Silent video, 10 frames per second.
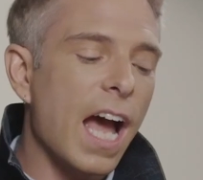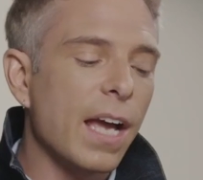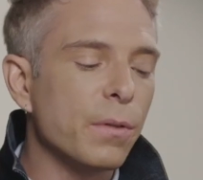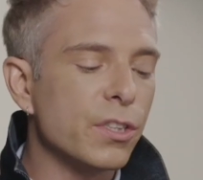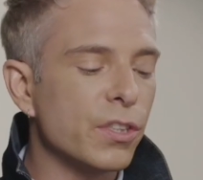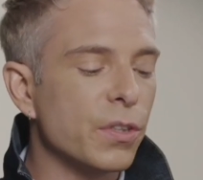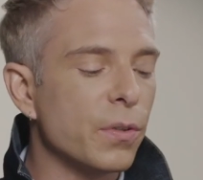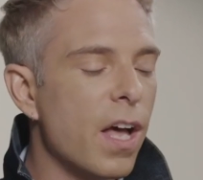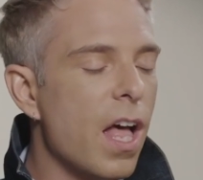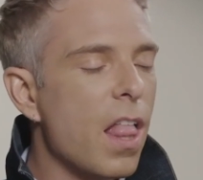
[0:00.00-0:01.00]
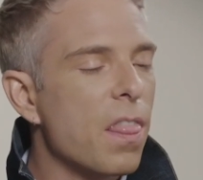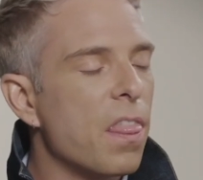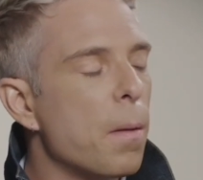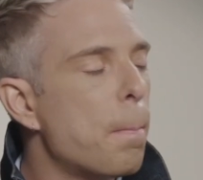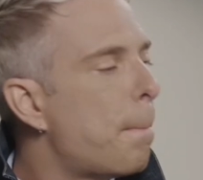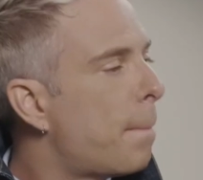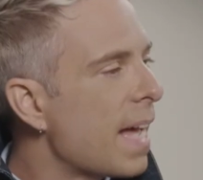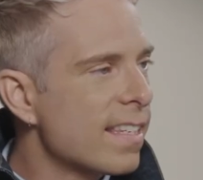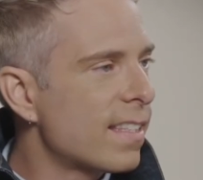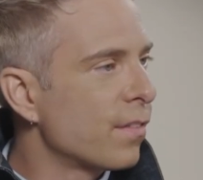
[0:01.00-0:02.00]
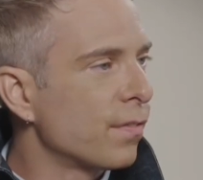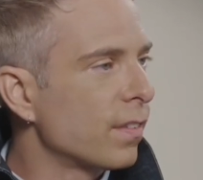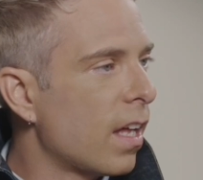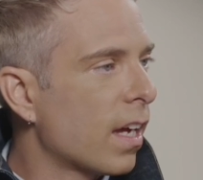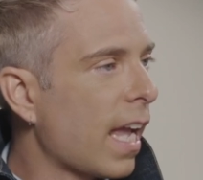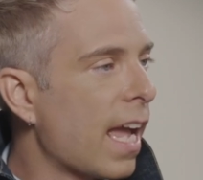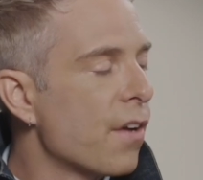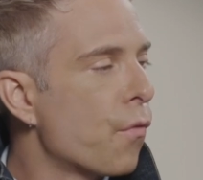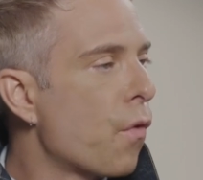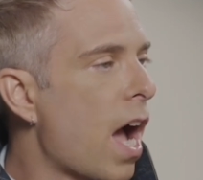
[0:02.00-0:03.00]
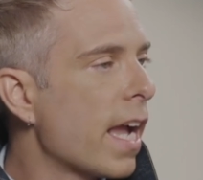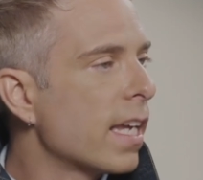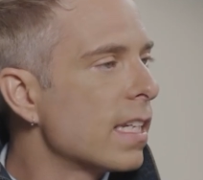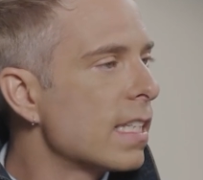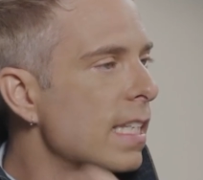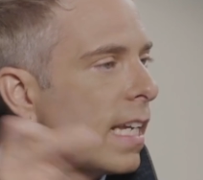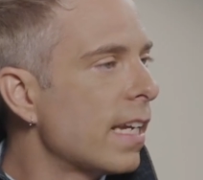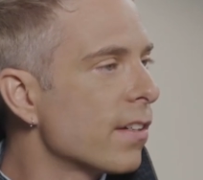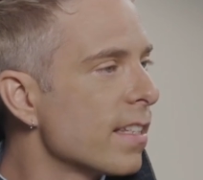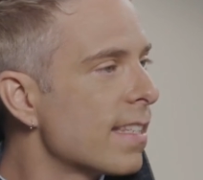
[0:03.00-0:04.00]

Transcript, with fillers: I wish you the best of luck. And Rhiyan is here to